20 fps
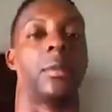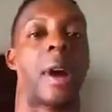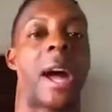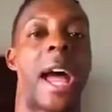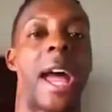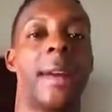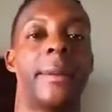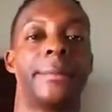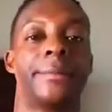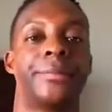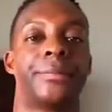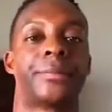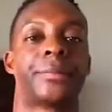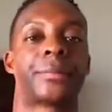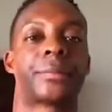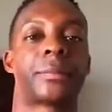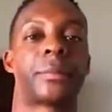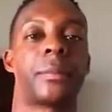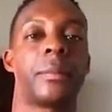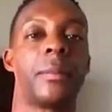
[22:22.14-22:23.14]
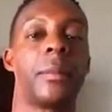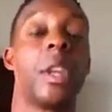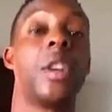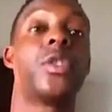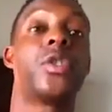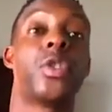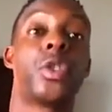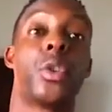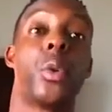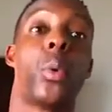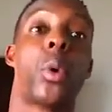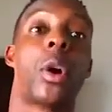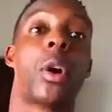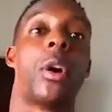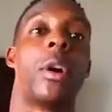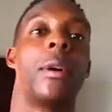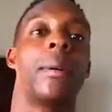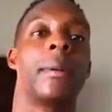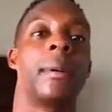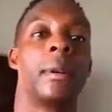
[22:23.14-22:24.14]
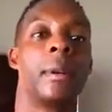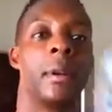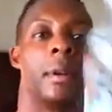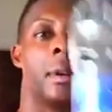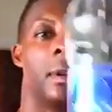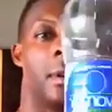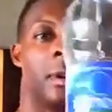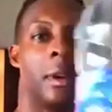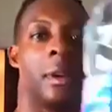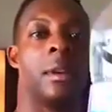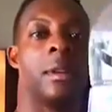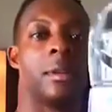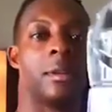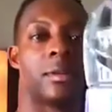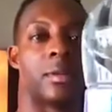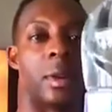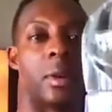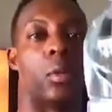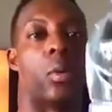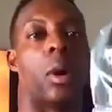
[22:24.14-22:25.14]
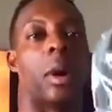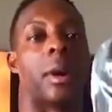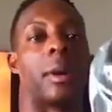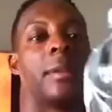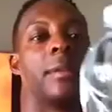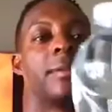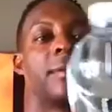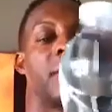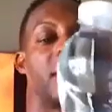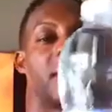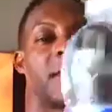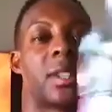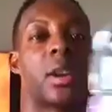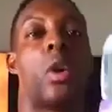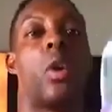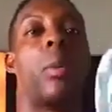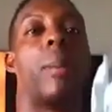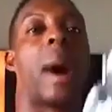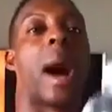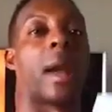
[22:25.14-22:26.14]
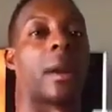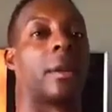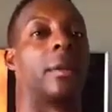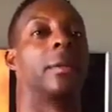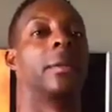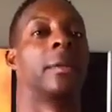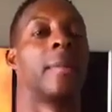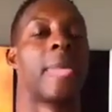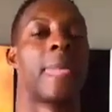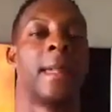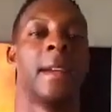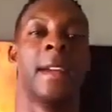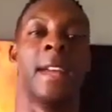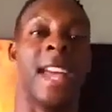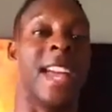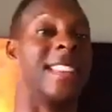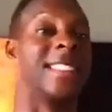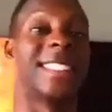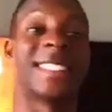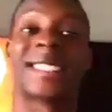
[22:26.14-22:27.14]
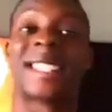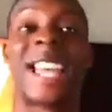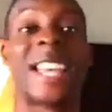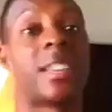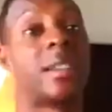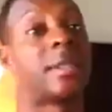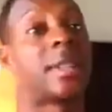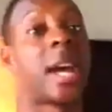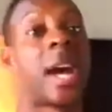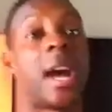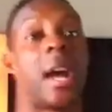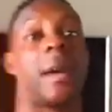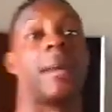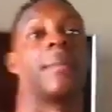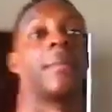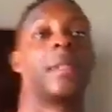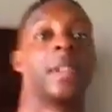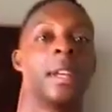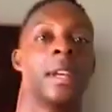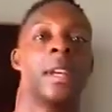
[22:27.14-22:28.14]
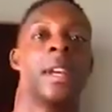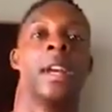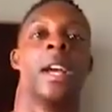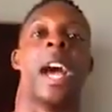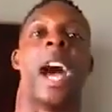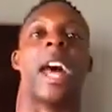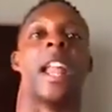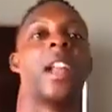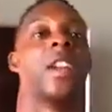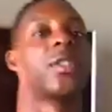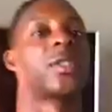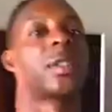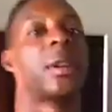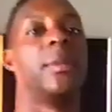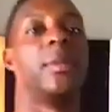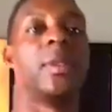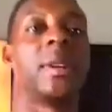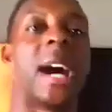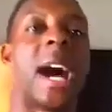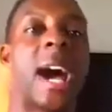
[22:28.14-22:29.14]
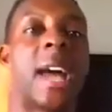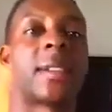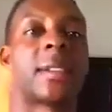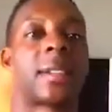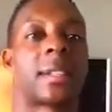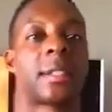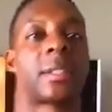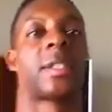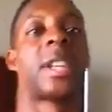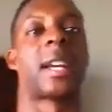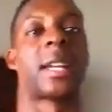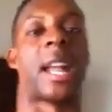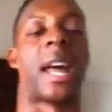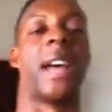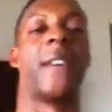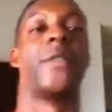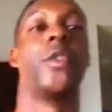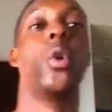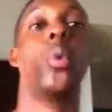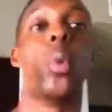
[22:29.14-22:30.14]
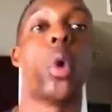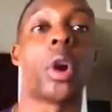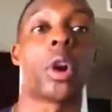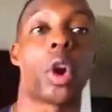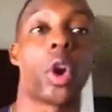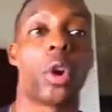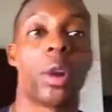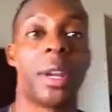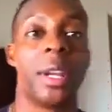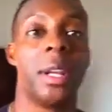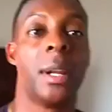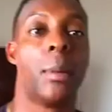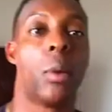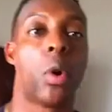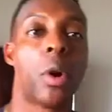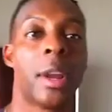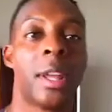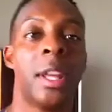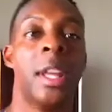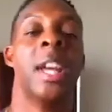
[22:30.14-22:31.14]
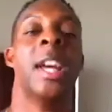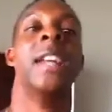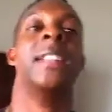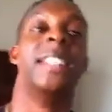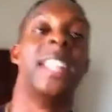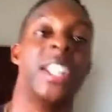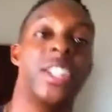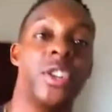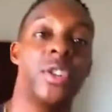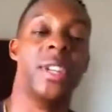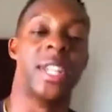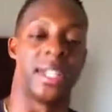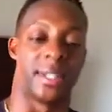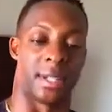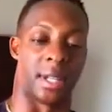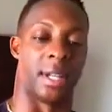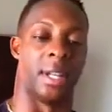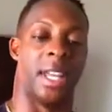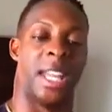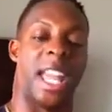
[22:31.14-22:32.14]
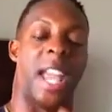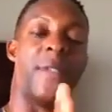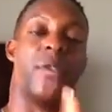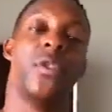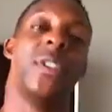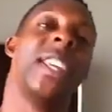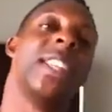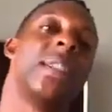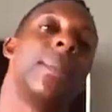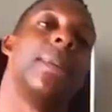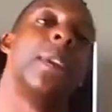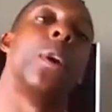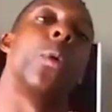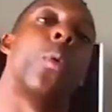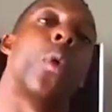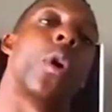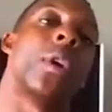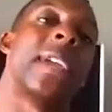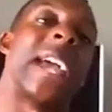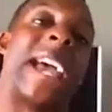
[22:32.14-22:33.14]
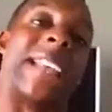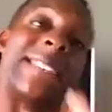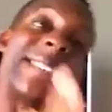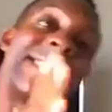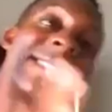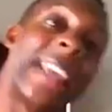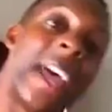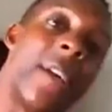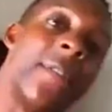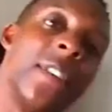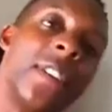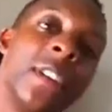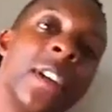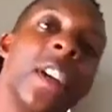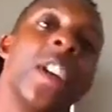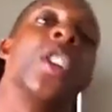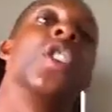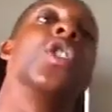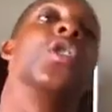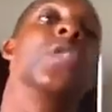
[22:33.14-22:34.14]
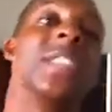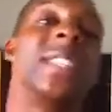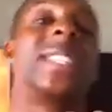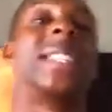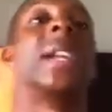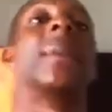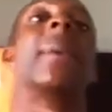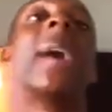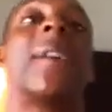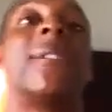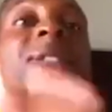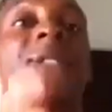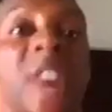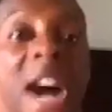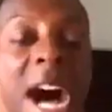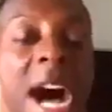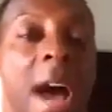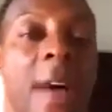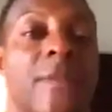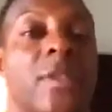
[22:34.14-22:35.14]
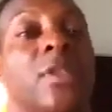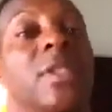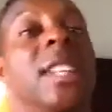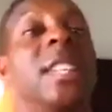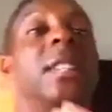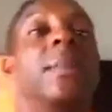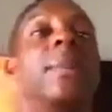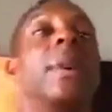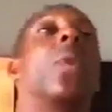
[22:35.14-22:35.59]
right, to the world, drink water, drink this whole bottle, and just take your time. And I know some of you guys, check it out. If you work early in the morning, then if you need to be to work at 7, you need to get up at 5. You need to be